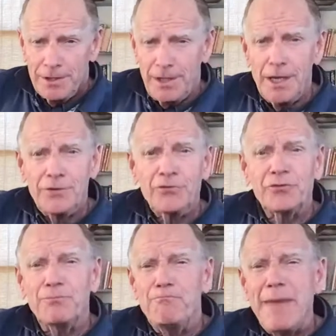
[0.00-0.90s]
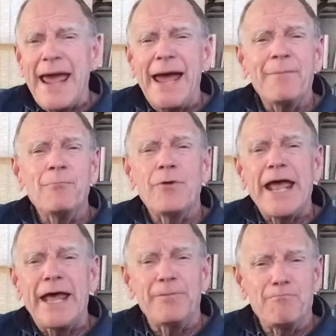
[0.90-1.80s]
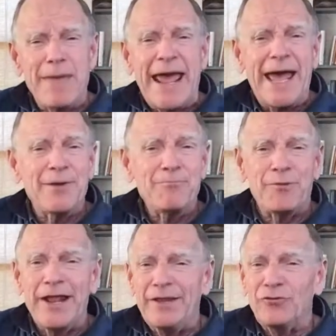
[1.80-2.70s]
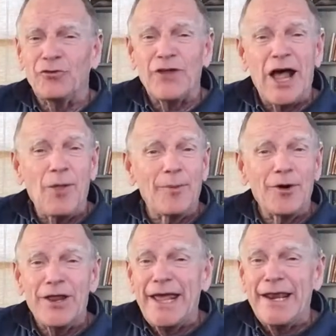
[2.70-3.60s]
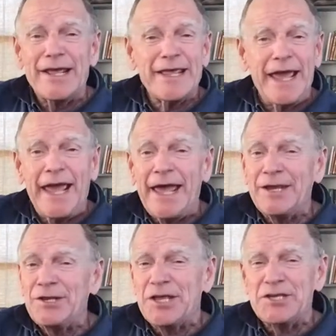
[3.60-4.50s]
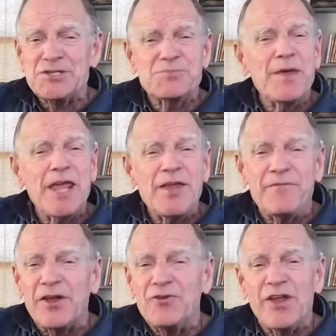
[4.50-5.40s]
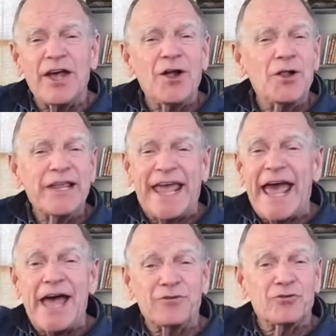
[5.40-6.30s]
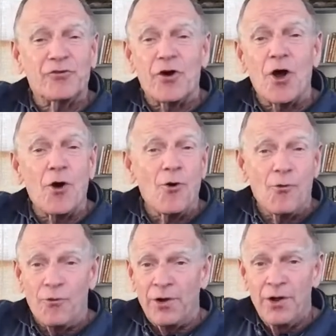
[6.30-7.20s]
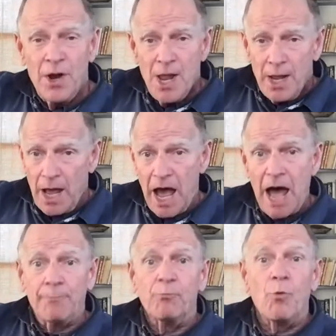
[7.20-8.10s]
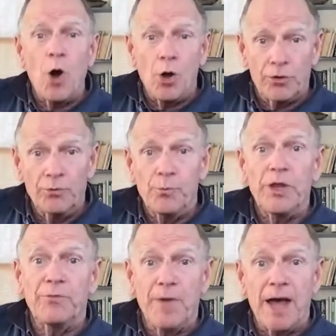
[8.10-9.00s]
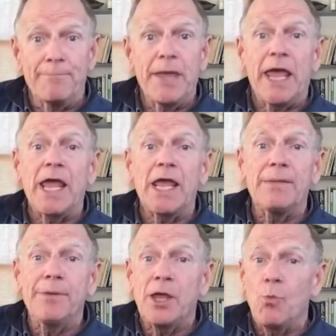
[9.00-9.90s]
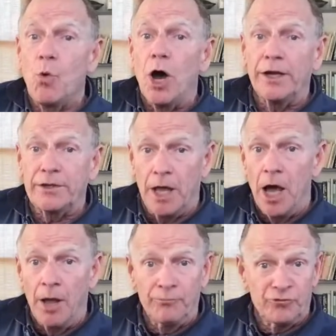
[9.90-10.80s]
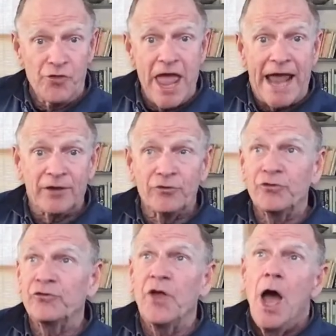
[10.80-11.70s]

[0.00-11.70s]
Yes, ma'am, Red Man, Prince Albert in a can, kiss me, Fidel Castro. I'm walking with my baby, what comes next?